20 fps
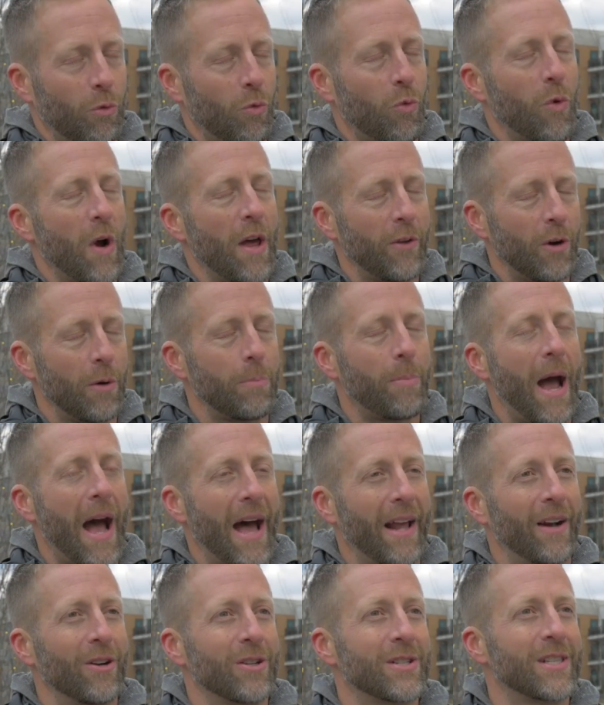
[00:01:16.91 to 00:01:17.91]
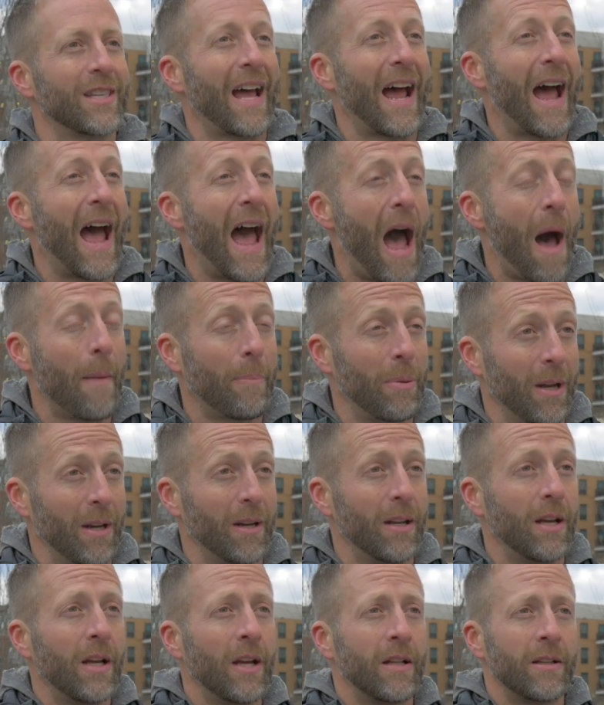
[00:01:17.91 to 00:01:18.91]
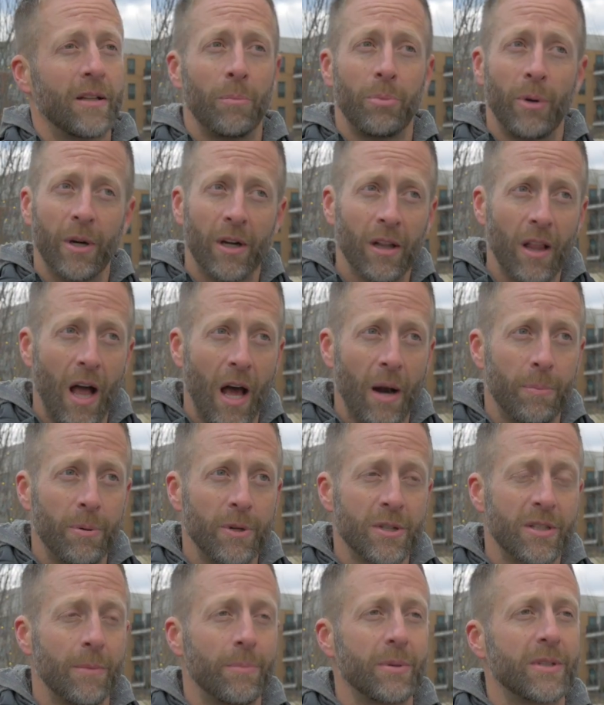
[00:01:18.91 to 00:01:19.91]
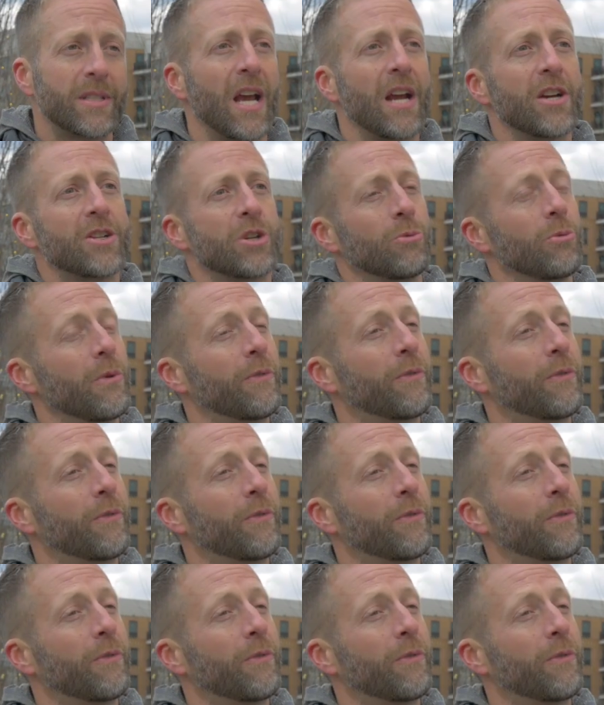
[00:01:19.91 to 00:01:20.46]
weather patterns that happen that bring a lot of precipitation. We've